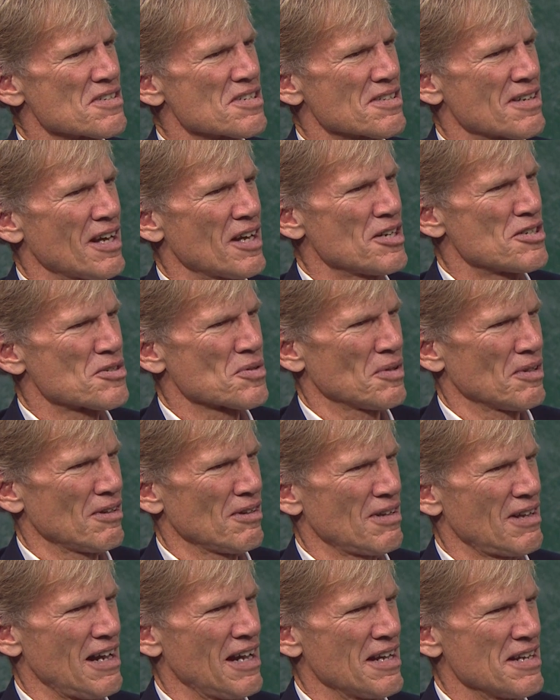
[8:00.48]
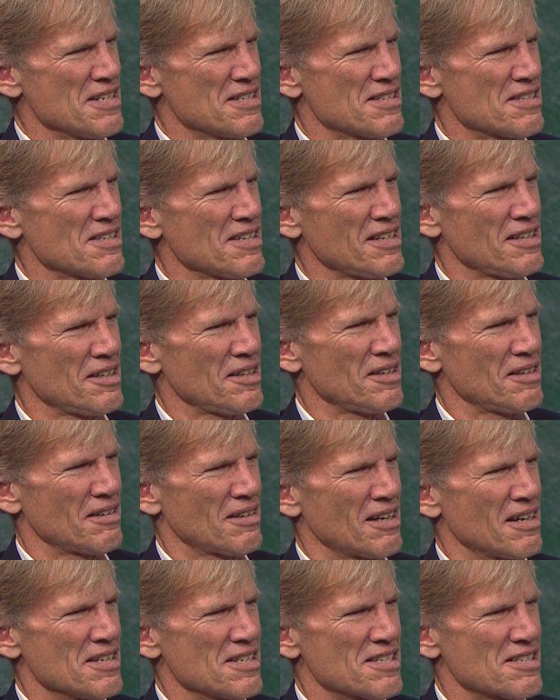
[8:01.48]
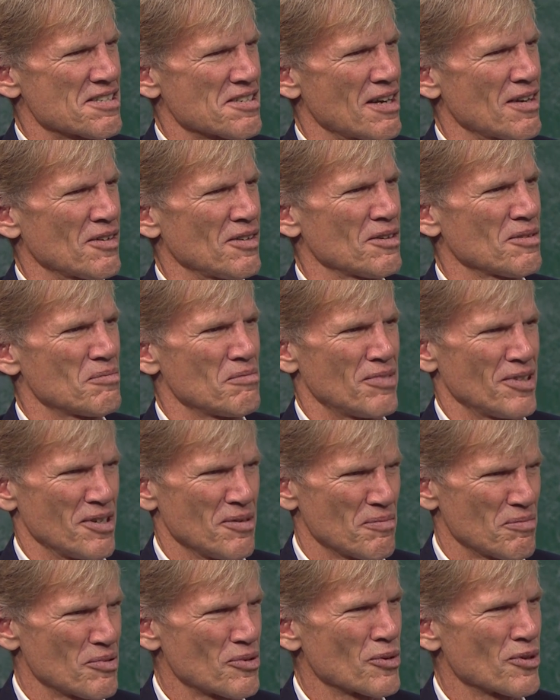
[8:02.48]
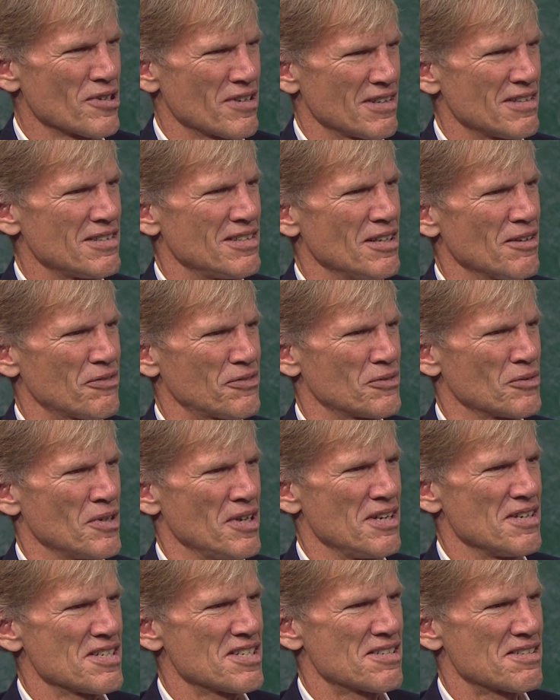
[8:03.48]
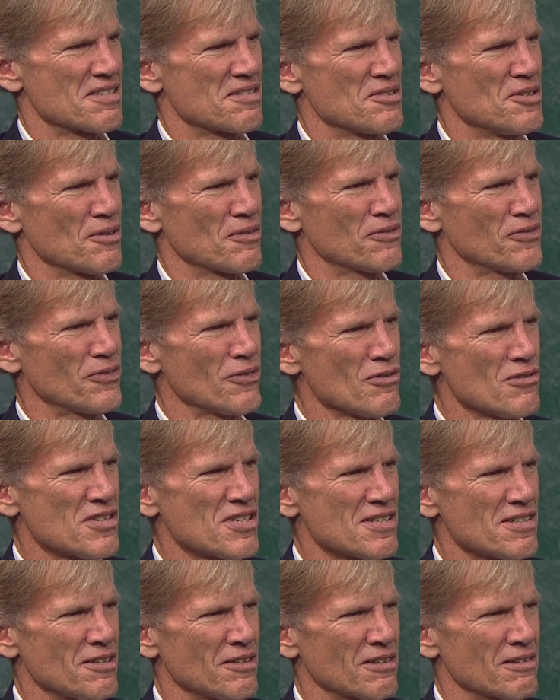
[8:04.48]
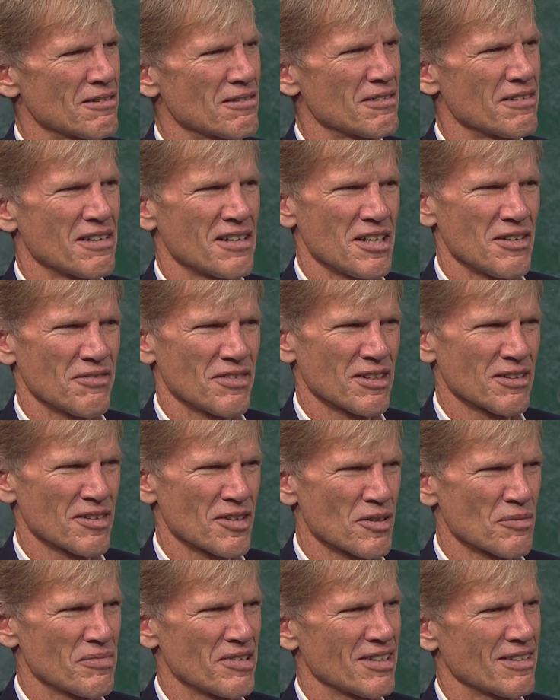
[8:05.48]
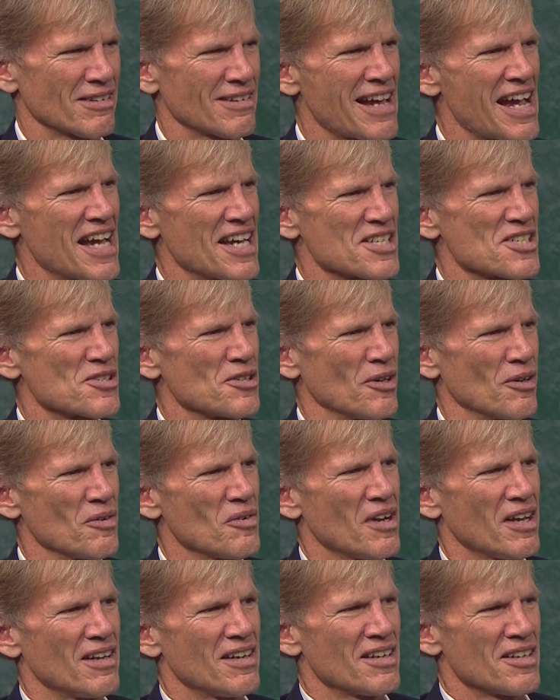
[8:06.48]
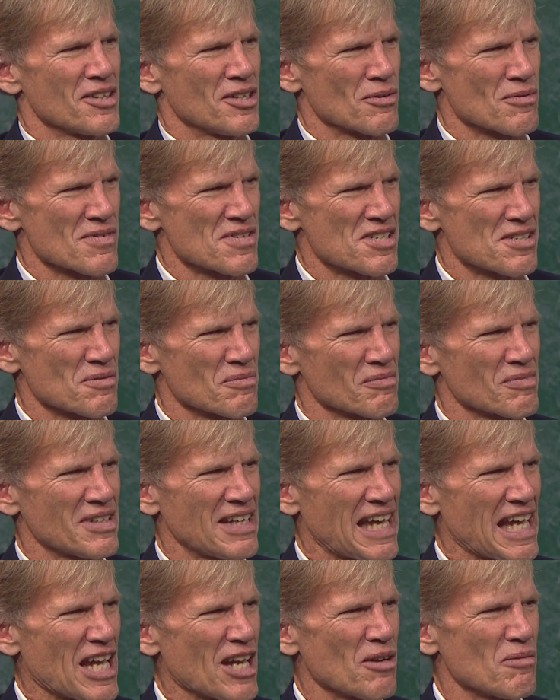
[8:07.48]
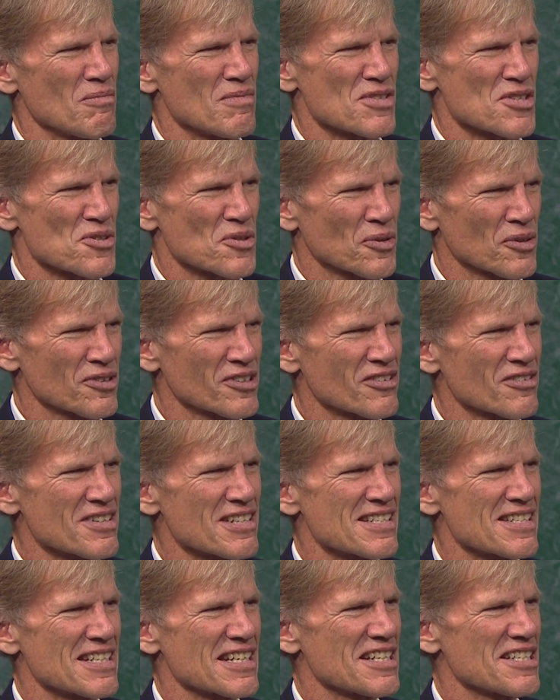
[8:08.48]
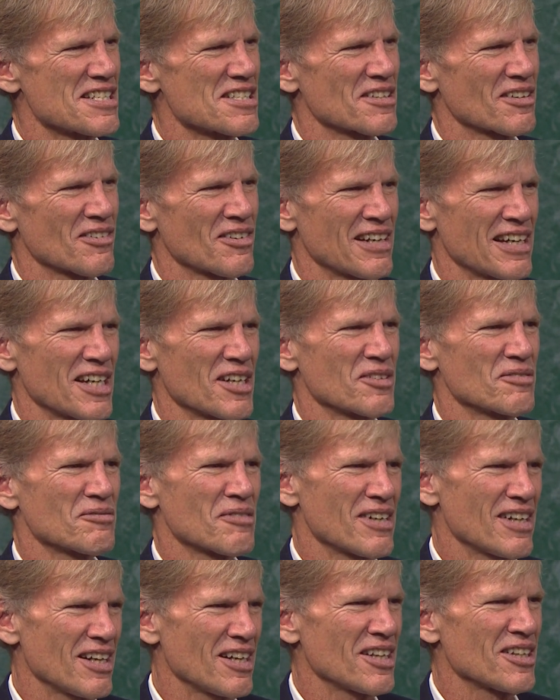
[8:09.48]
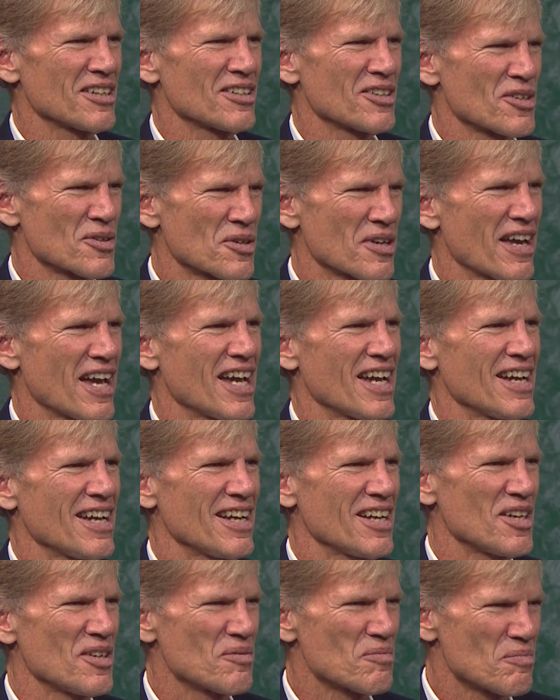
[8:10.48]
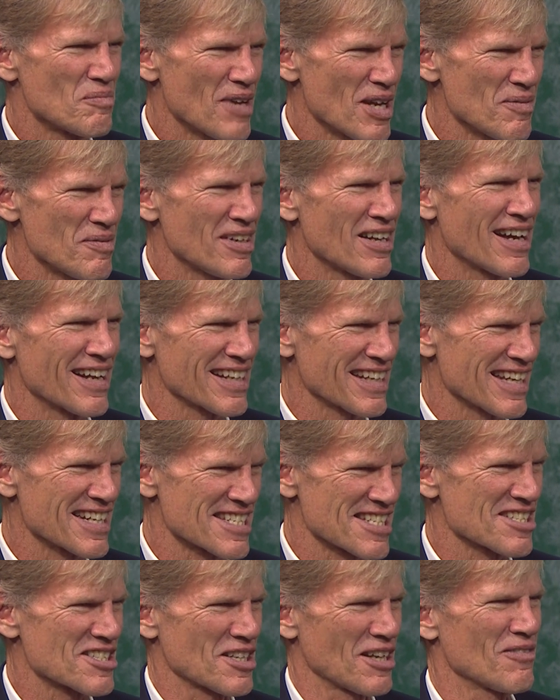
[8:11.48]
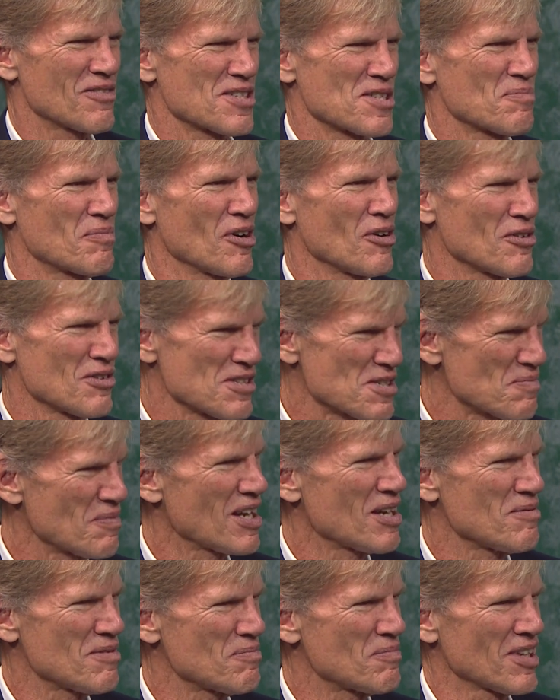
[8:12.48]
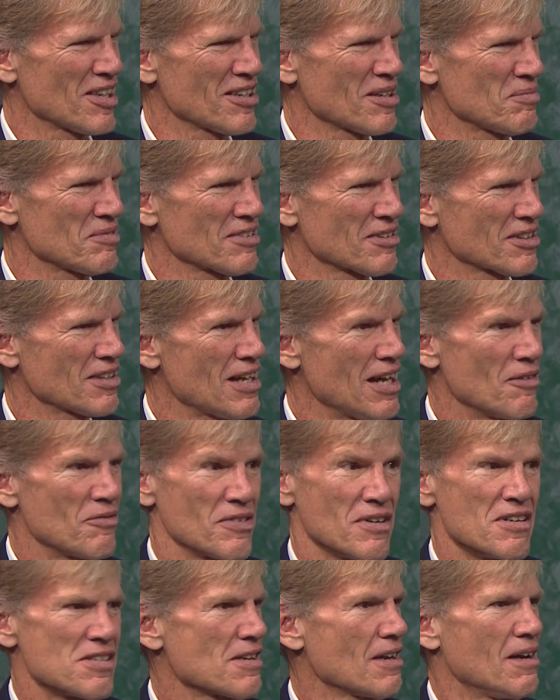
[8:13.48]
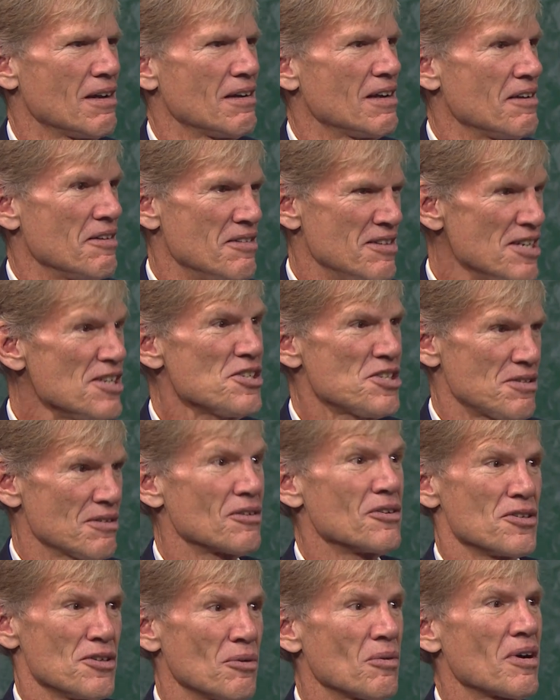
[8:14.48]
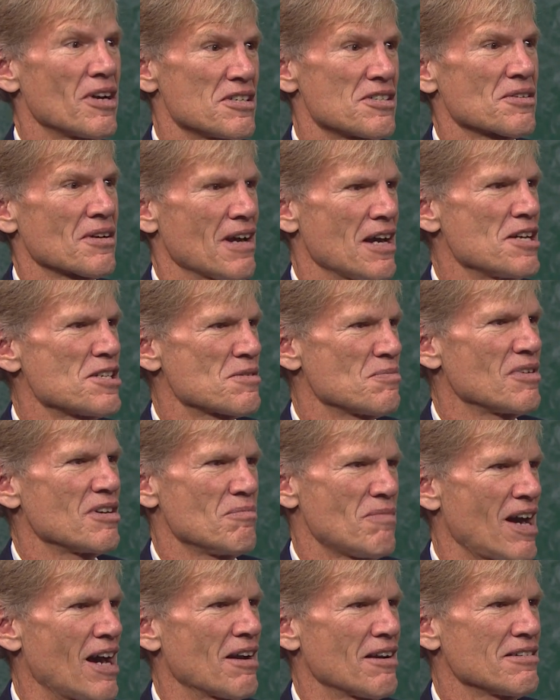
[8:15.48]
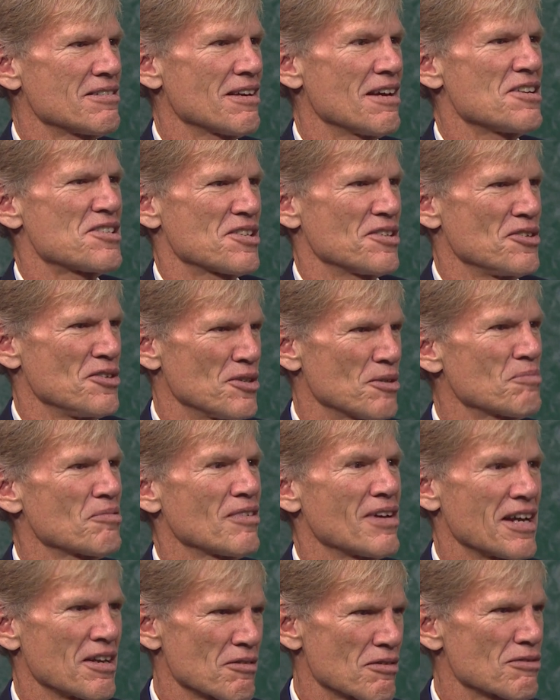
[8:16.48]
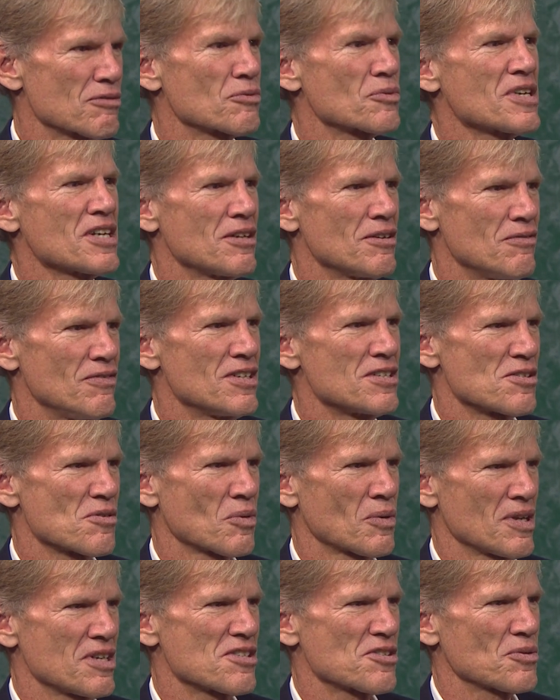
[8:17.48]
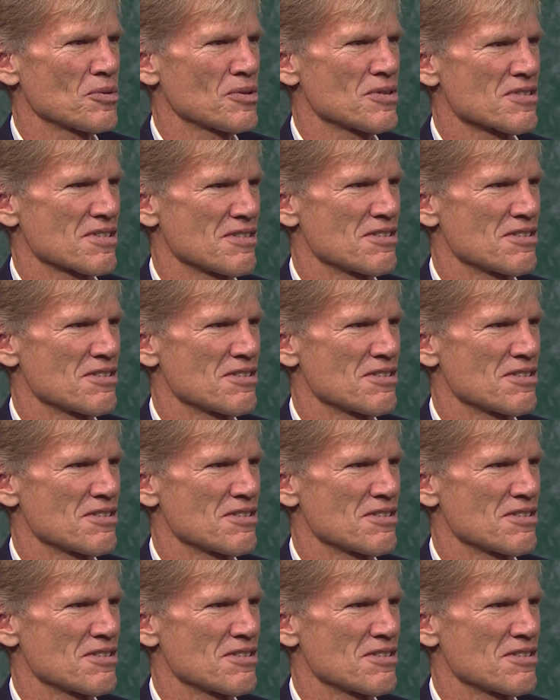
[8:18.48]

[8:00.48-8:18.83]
schedule, I see a subtle but important difference. Your first year and even a little bit last year, there were some games earlier in the season that were like, well, okay, maybe not against tough opponents, maybe build up a little confidence. This year, you want you guys to be battle-tested. You're playing 3 Division I schools